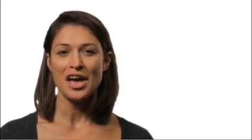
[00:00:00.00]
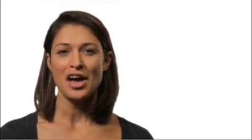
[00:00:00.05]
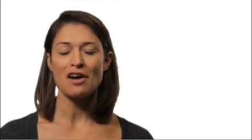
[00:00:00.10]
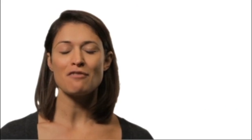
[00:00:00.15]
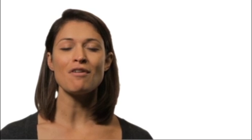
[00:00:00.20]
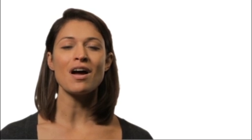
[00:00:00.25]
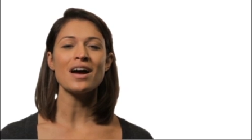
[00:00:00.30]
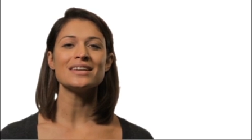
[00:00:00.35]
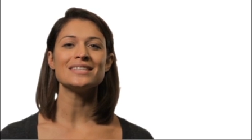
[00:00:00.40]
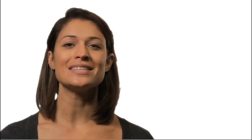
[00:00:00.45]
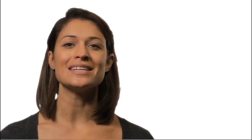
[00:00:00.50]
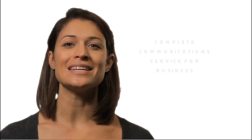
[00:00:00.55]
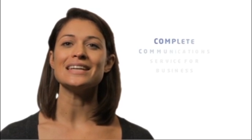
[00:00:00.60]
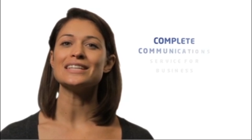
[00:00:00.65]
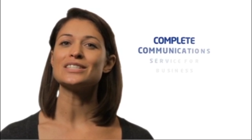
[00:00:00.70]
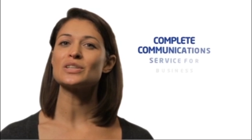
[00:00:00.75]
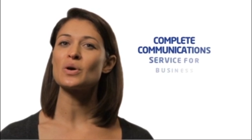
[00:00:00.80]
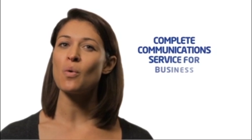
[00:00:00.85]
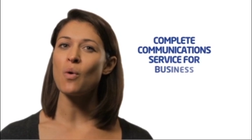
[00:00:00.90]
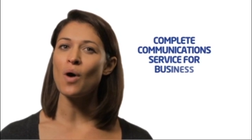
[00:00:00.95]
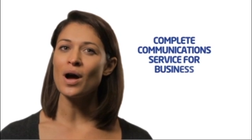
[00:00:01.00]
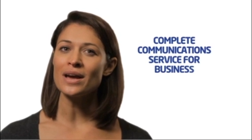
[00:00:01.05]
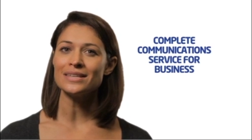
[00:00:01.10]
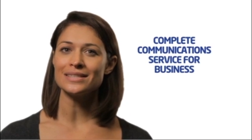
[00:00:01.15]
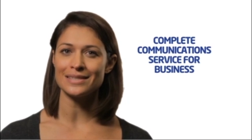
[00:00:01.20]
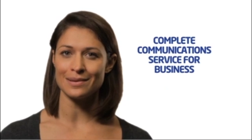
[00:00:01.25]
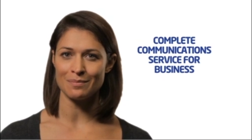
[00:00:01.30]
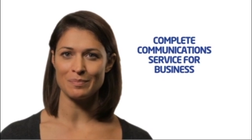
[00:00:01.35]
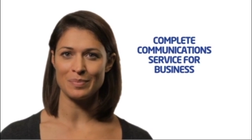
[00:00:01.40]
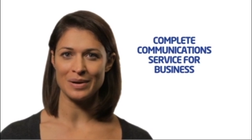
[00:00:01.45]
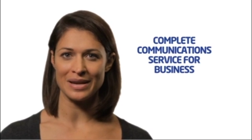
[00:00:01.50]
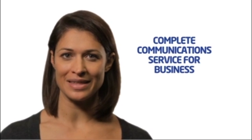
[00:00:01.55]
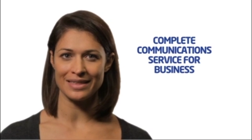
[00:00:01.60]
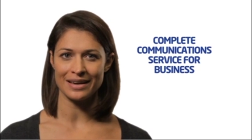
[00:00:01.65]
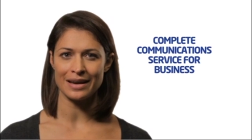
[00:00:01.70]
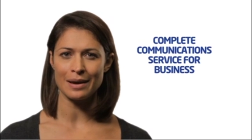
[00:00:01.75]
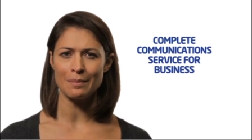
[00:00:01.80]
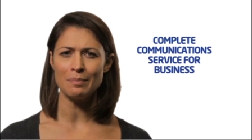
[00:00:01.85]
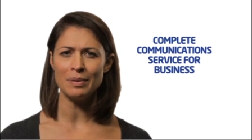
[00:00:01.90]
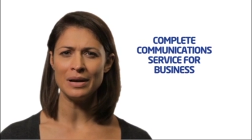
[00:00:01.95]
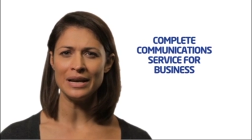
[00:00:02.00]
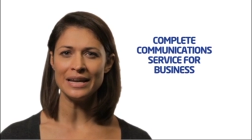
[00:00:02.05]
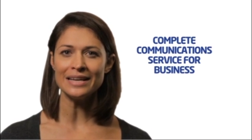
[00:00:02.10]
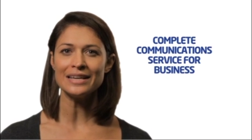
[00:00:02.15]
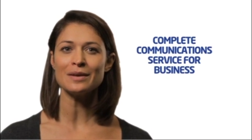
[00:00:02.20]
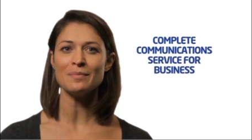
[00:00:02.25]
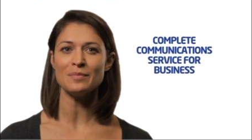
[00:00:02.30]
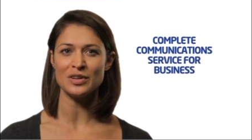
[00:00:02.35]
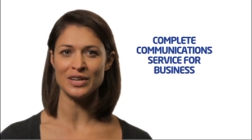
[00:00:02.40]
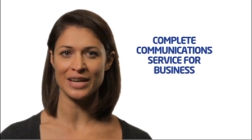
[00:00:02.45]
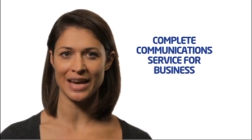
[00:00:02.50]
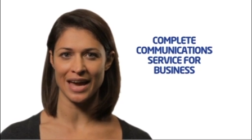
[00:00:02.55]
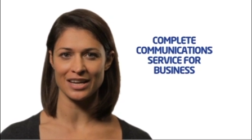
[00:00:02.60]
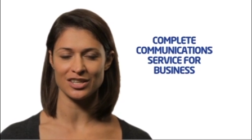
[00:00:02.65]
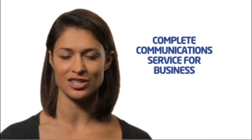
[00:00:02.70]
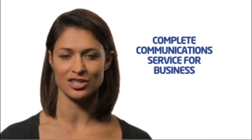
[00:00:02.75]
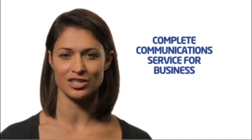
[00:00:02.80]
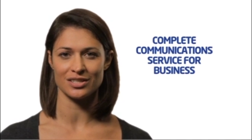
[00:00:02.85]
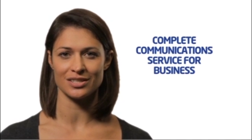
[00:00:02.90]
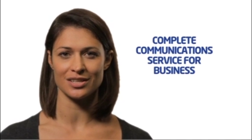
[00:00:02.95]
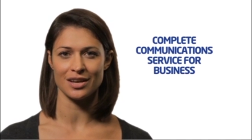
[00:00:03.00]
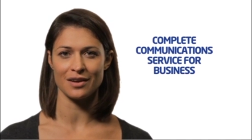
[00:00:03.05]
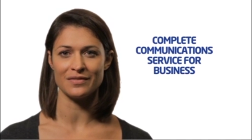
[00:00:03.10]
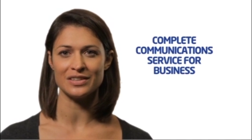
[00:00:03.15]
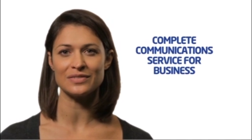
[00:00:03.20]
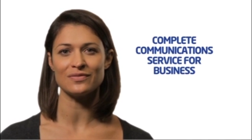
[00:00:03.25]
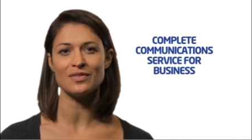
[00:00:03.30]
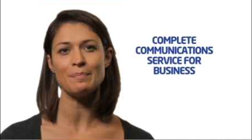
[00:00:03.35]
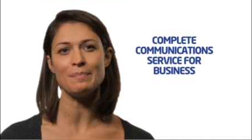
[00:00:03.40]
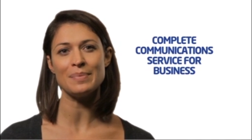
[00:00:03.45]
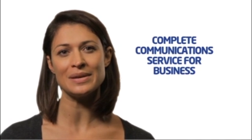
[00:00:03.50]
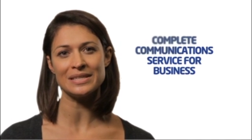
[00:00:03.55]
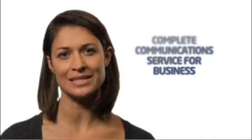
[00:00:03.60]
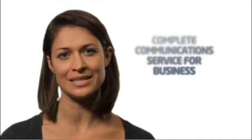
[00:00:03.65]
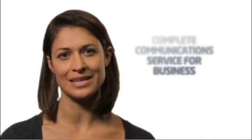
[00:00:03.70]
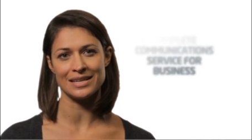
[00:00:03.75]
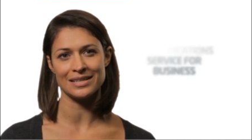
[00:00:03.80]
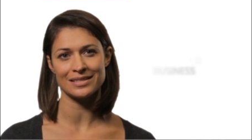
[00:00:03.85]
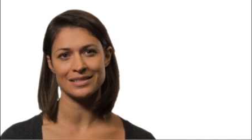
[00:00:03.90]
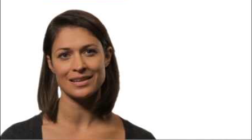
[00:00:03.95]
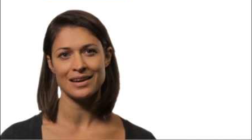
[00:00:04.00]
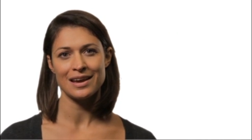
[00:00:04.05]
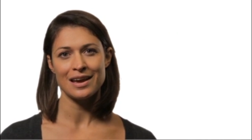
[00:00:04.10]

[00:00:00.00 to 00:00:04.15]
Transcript: Horizon is quite simply the complete communication service for business,